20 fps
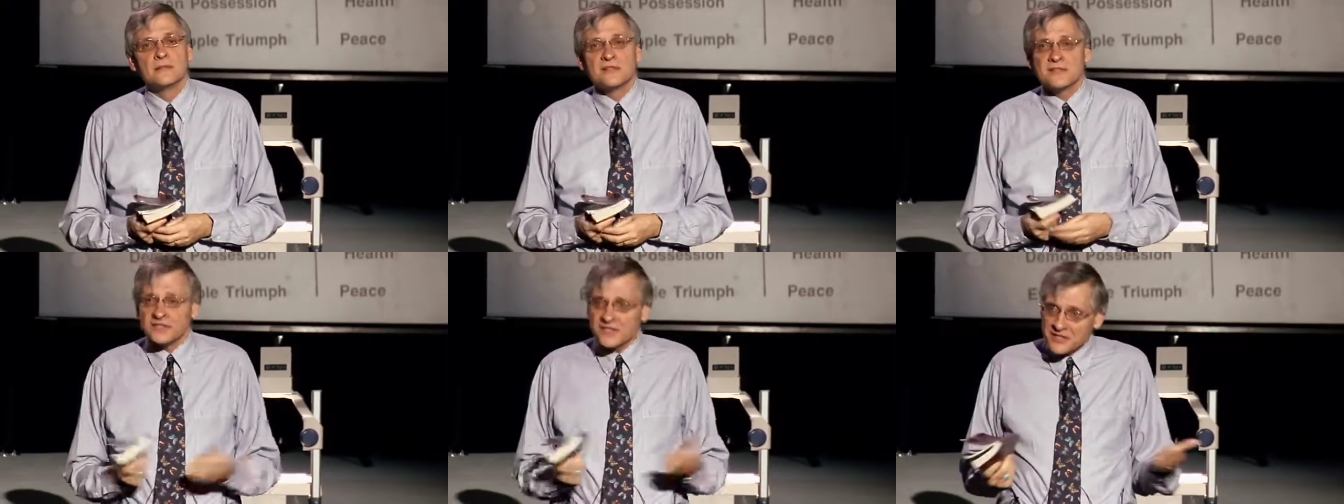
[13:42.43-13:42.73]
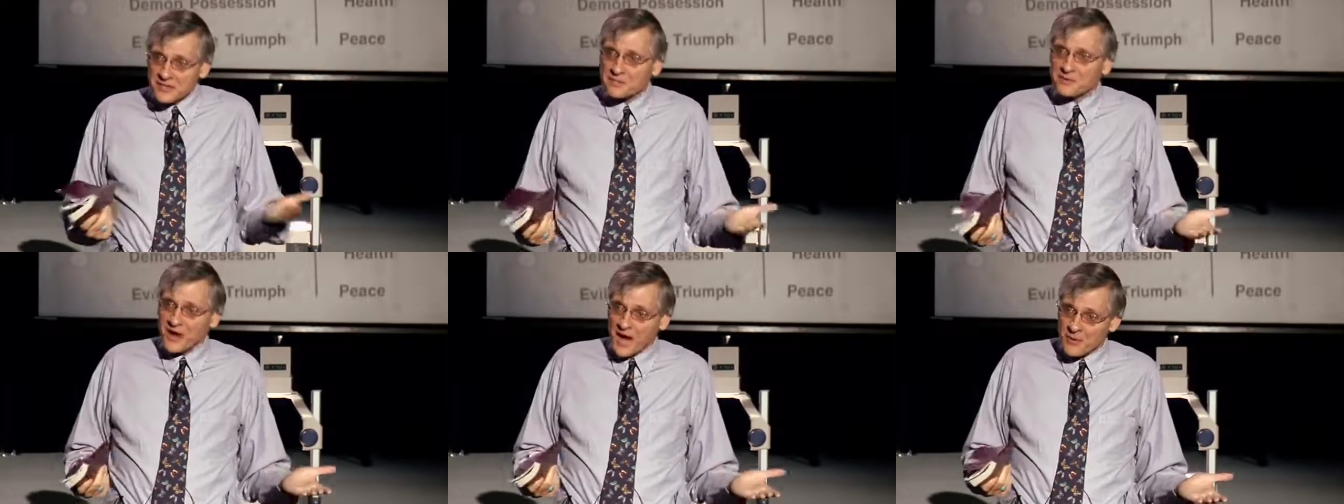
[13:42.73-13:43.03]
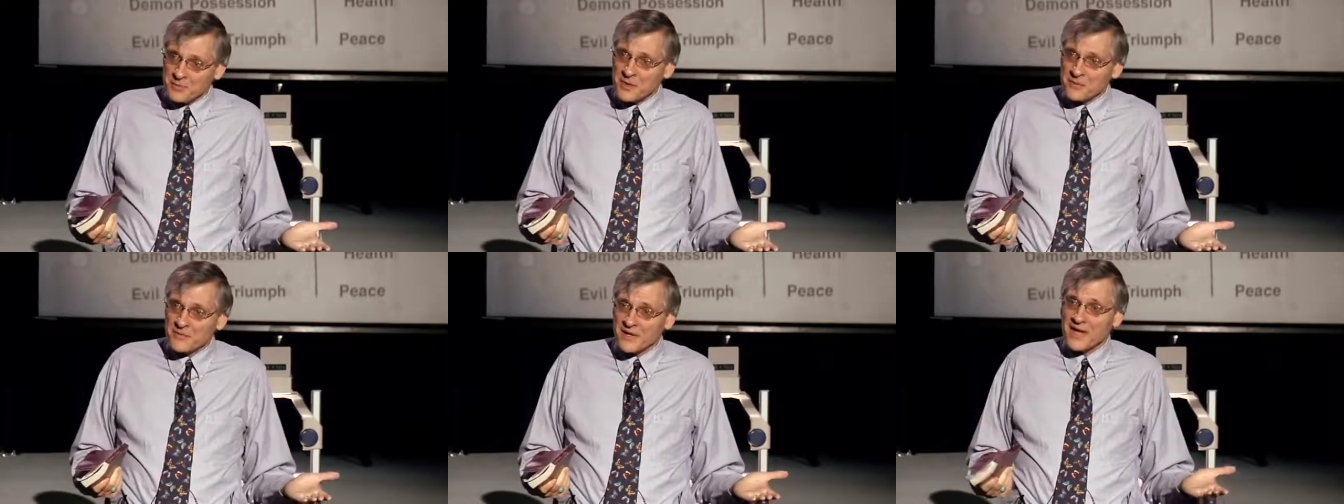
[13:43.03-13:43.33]
You see the
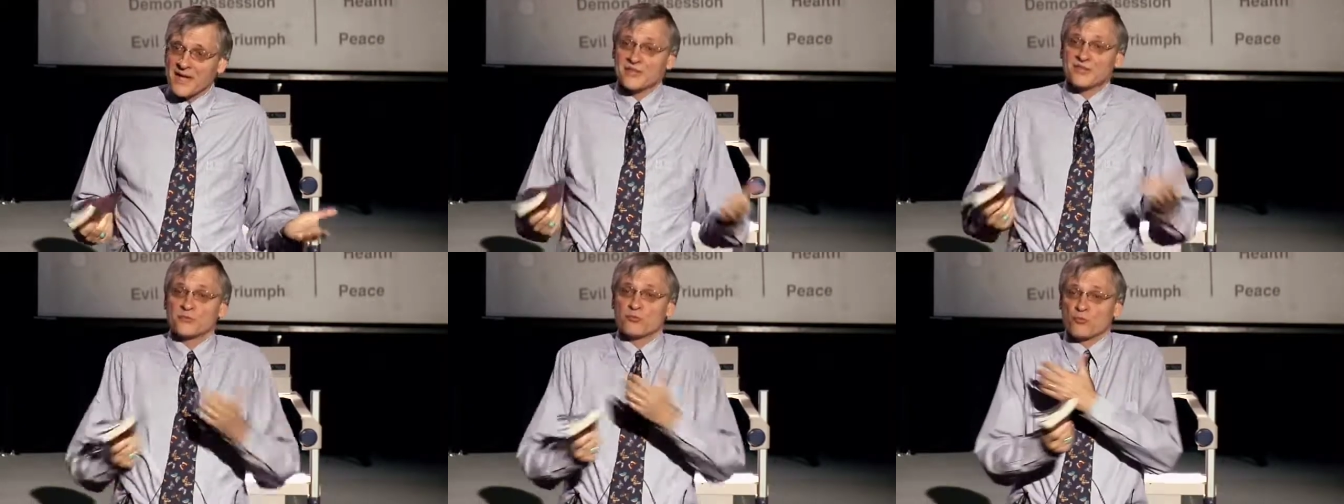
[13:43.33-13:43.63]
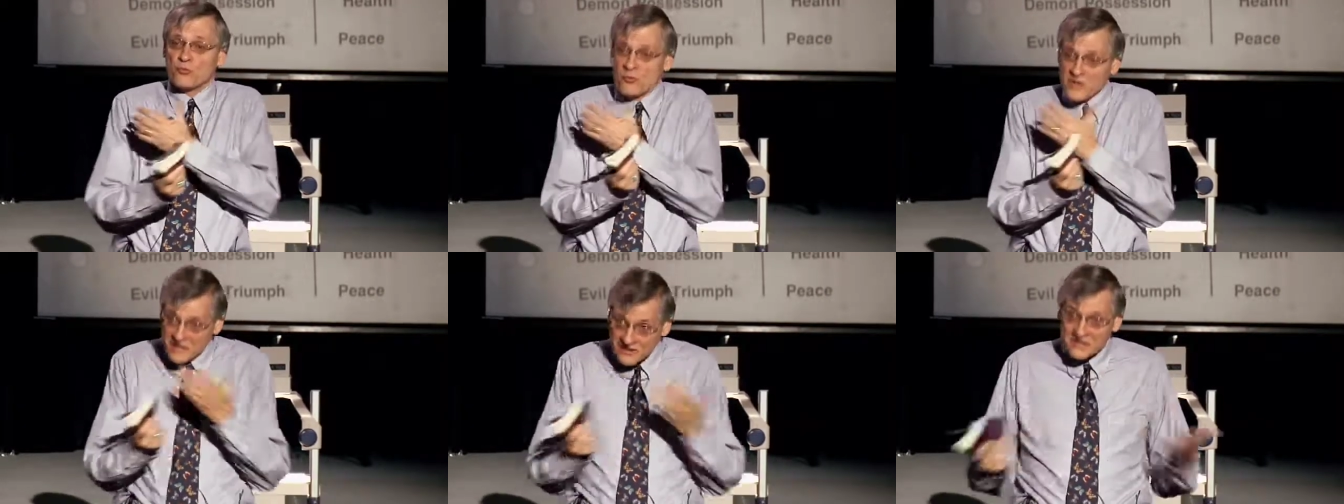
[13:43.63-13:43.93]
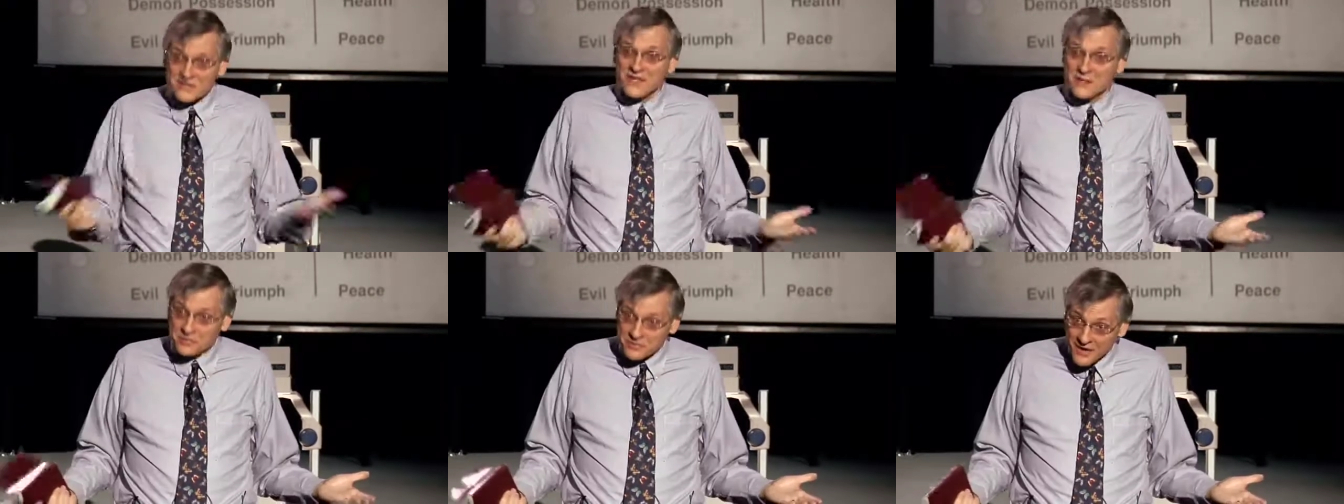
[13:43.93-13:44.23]
problem? It's
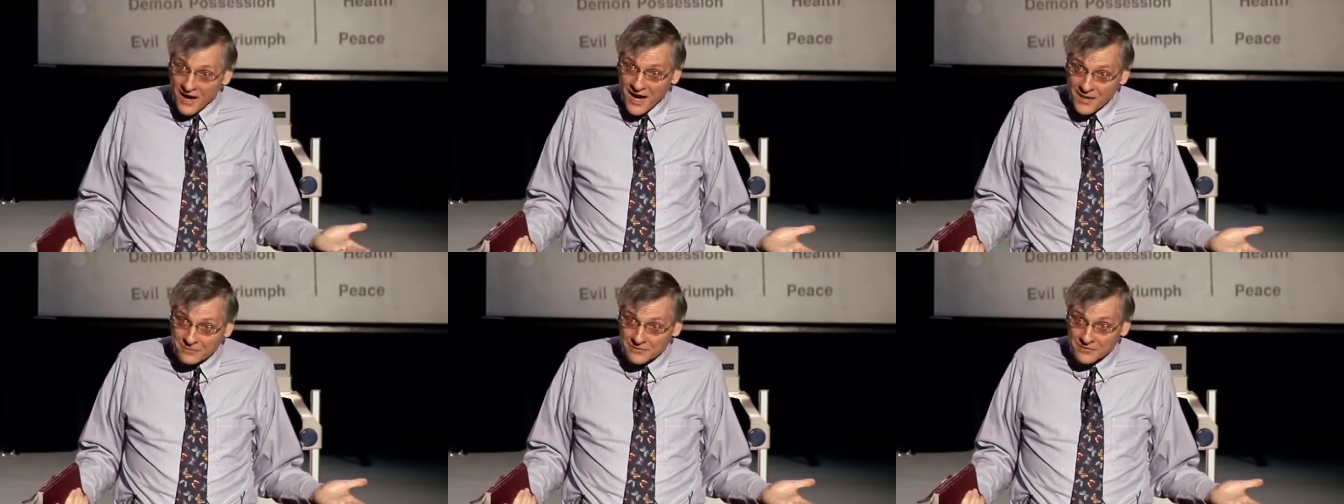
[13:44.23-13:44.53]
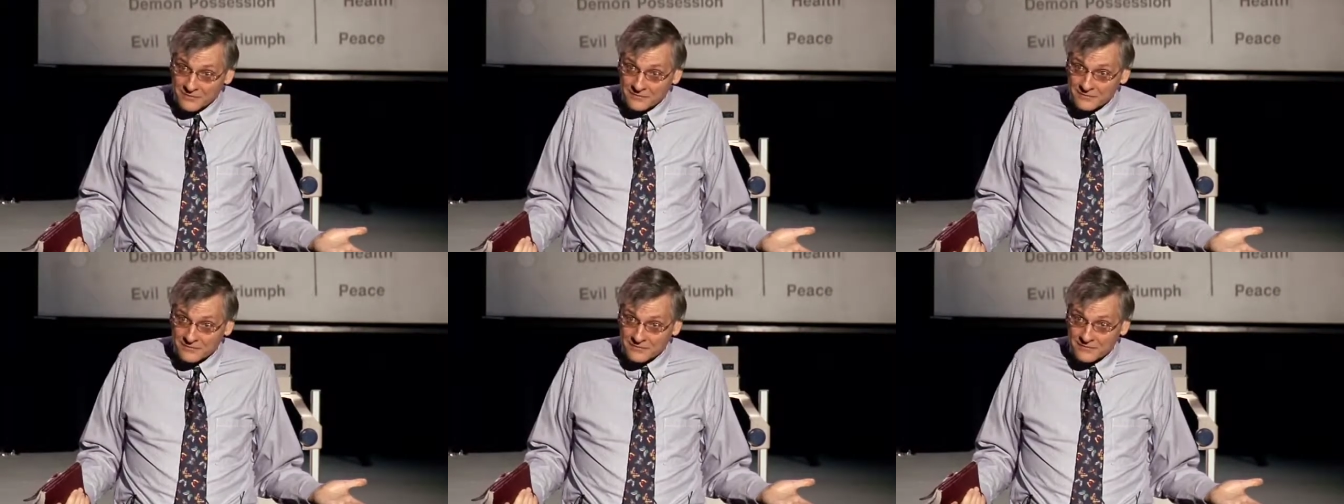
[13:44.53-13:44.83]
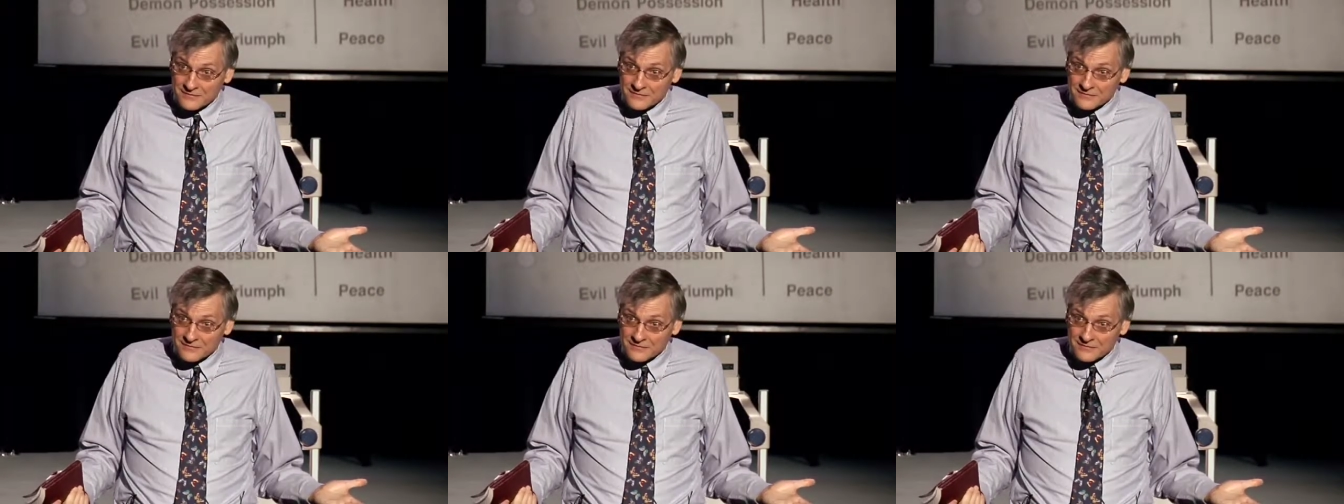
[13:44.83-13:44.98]
really a problem.